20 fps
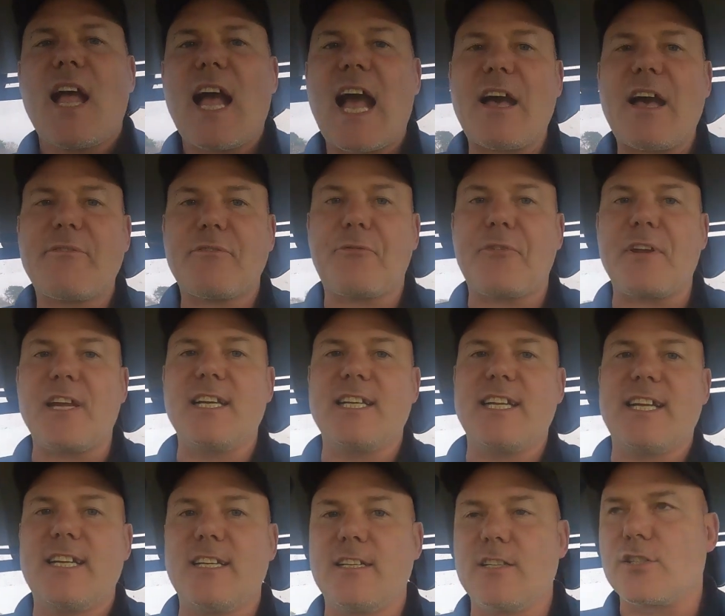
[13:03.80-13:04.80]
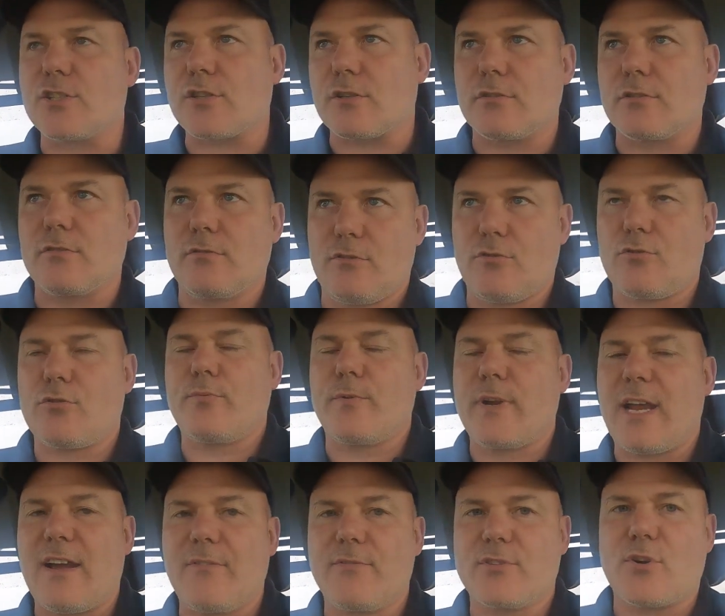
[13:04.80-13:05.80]
half a field in, and so look,
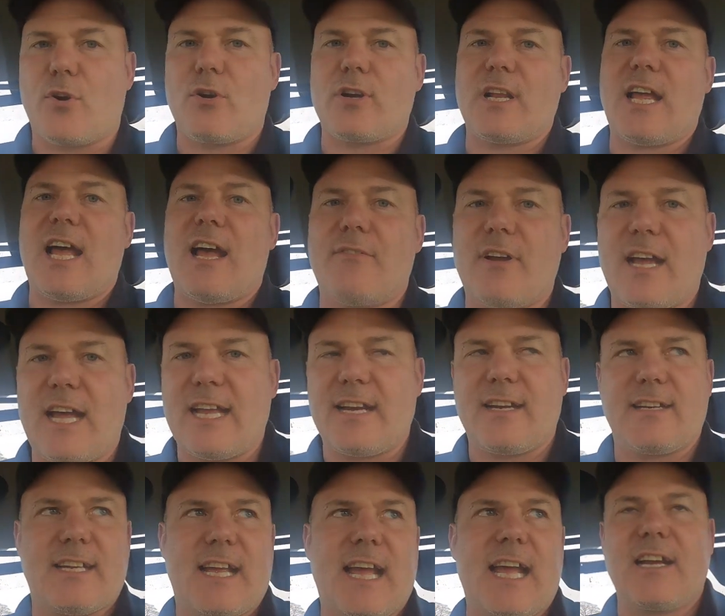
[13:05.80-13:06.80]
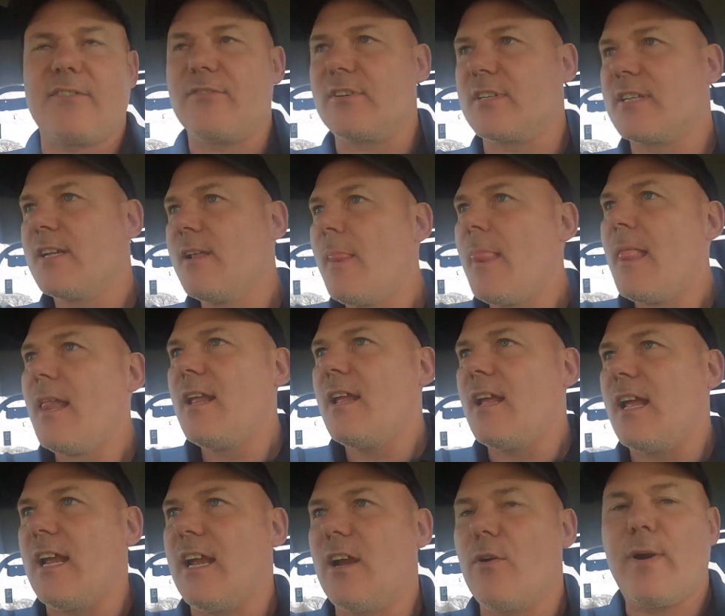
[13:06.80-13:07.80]
we have the hang of it.
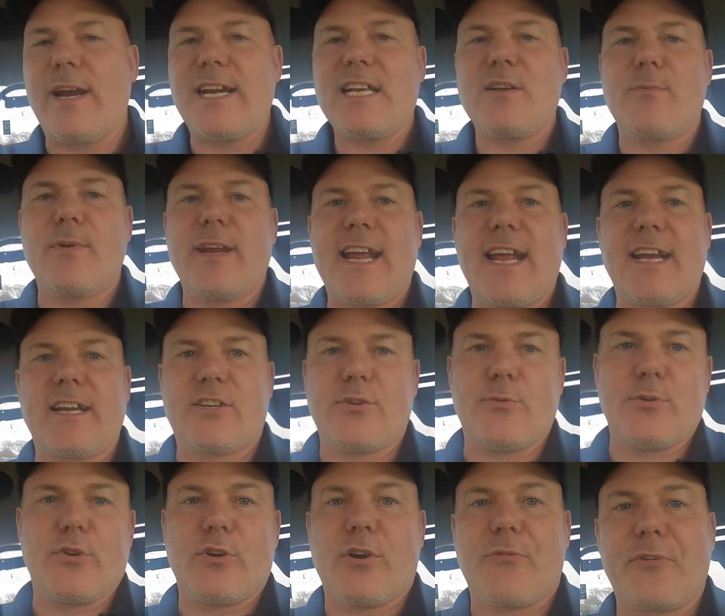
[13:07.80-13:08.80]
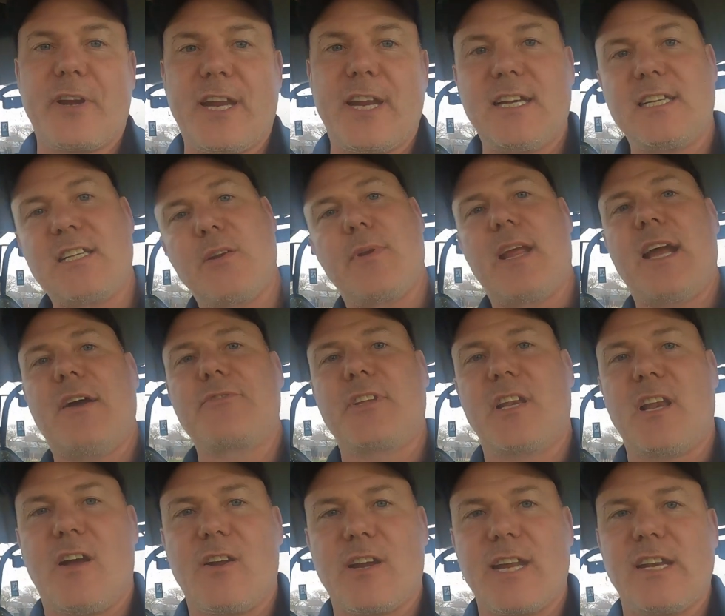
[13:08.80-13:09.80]
Wait till we get to another field, so we have
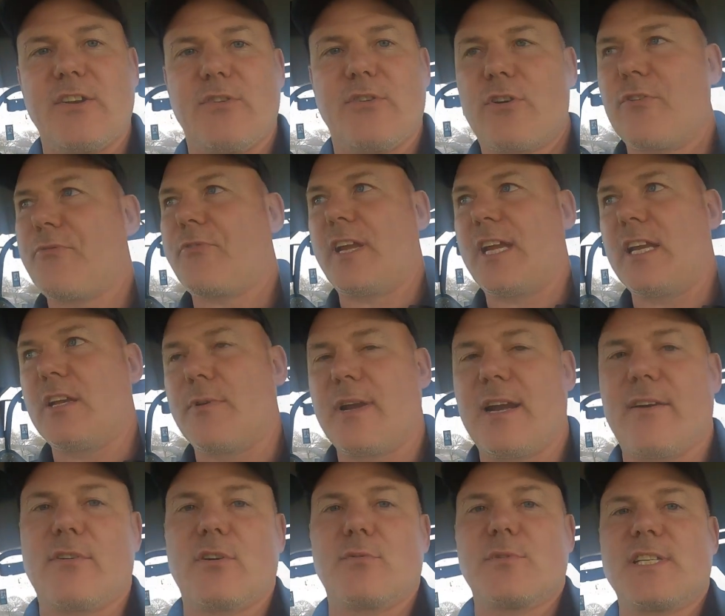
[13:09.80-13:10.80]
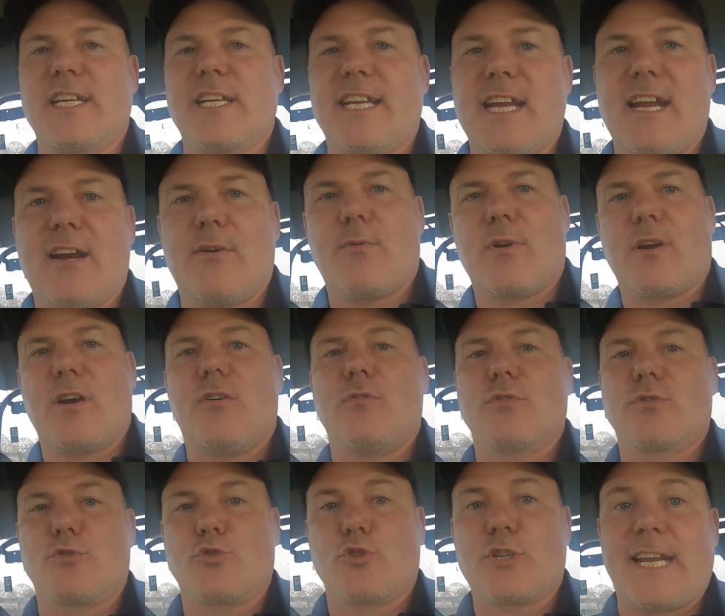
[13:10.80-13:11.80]
to log in another field, whatever, see how we're
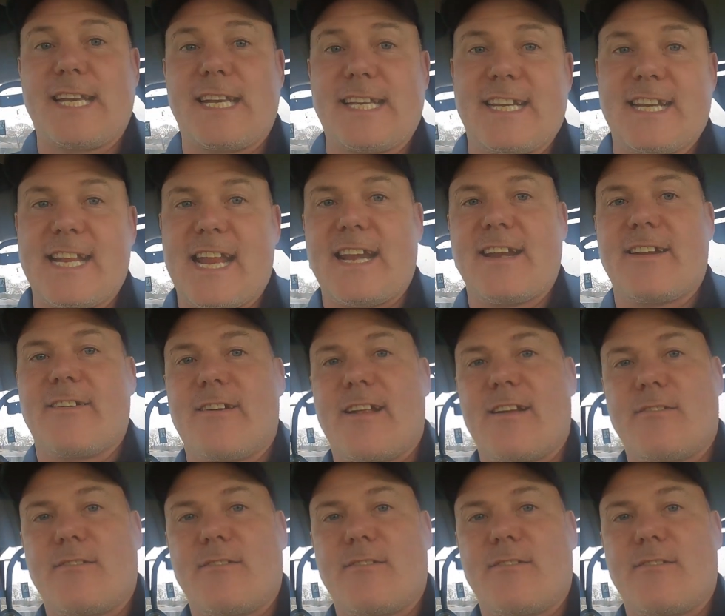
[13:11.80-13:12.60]
going. So just getting to the end here